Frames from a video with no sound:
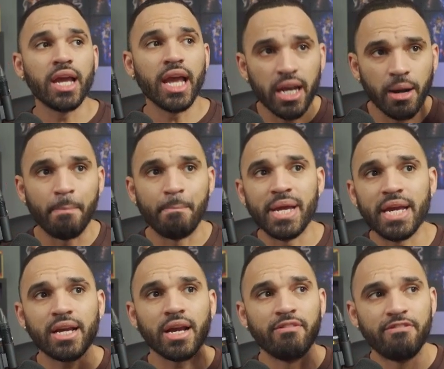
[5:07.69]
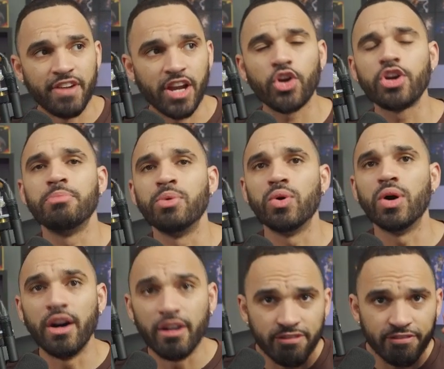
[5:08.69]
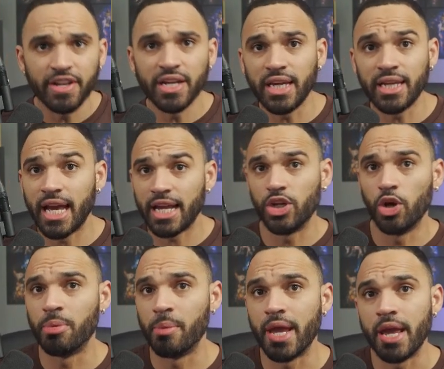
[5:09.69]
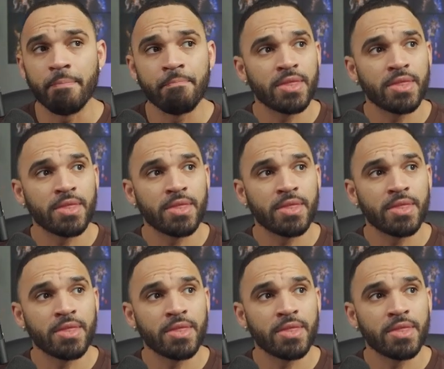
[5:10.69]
And a big variable of feeling that dopamine